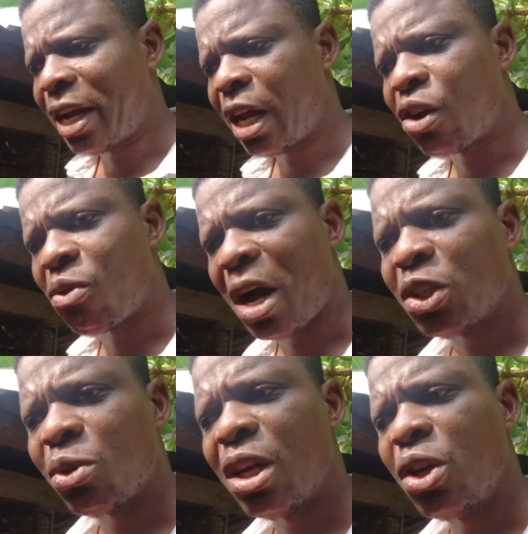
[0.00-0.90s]
And then
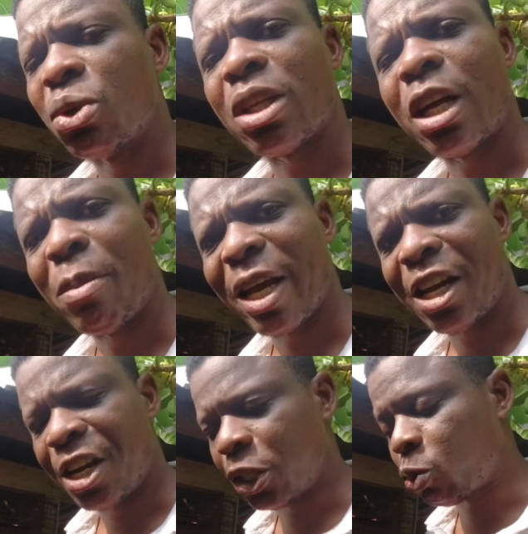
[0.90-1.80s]
gradually you start
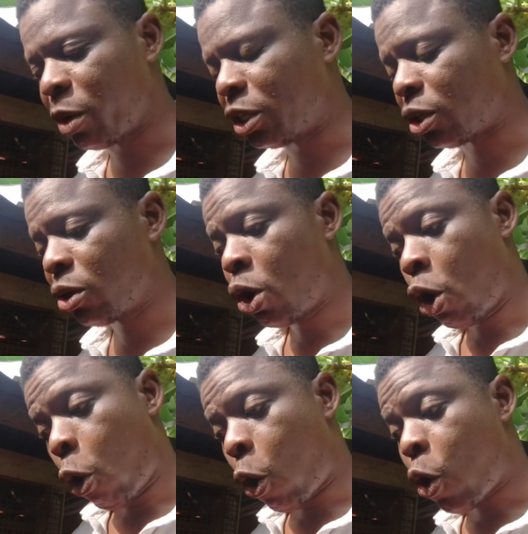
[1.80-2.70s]
making the switch.
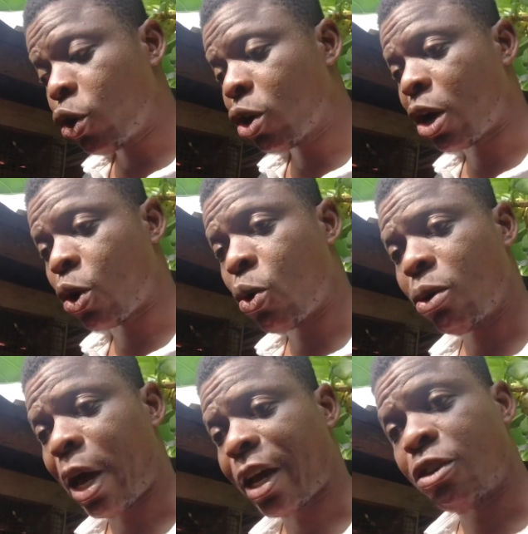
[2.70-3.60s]
Or you can go
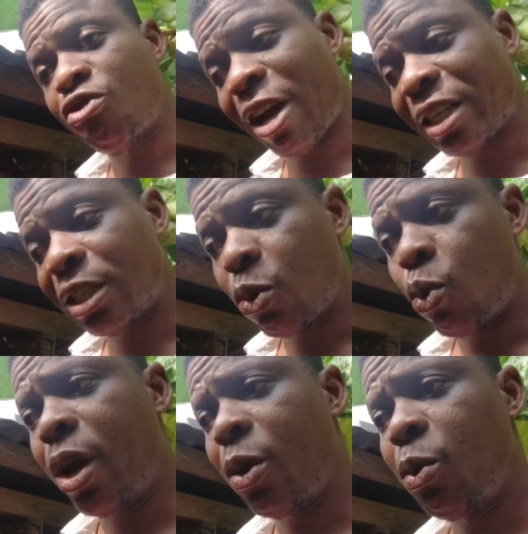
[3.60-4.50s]
like a drastic
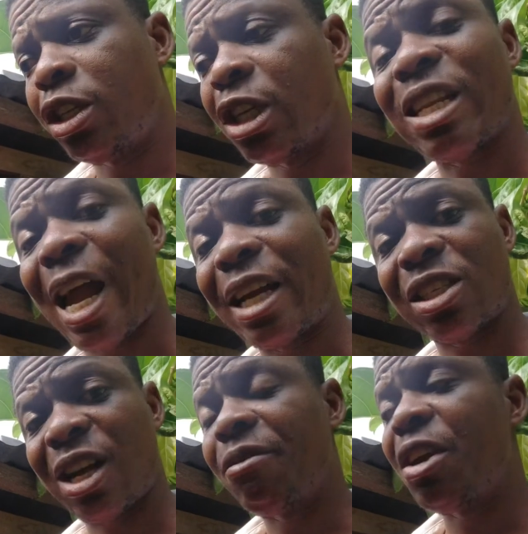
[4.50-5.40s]
way, which is like
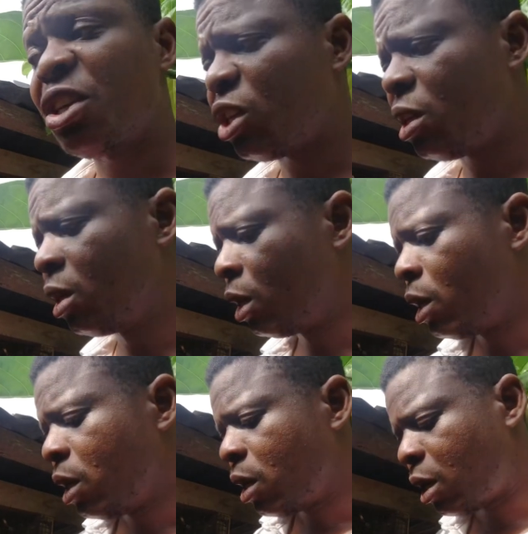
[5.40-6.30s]
starvation,
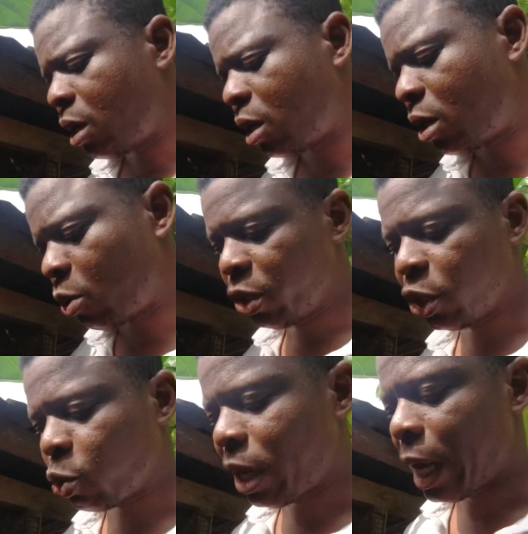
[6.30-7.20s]
uh,
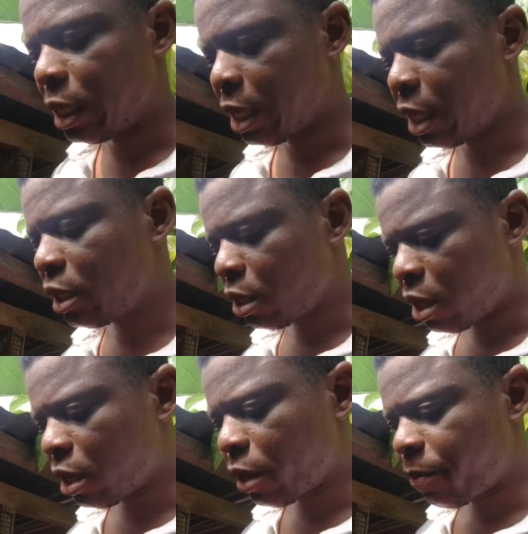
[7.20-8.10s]
which is what I did.
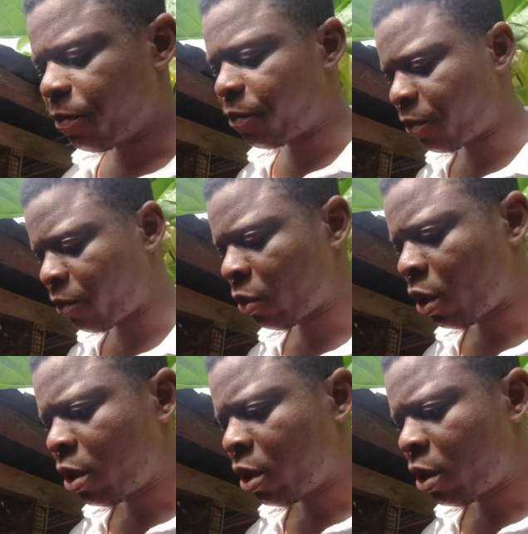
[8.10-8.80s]
Um,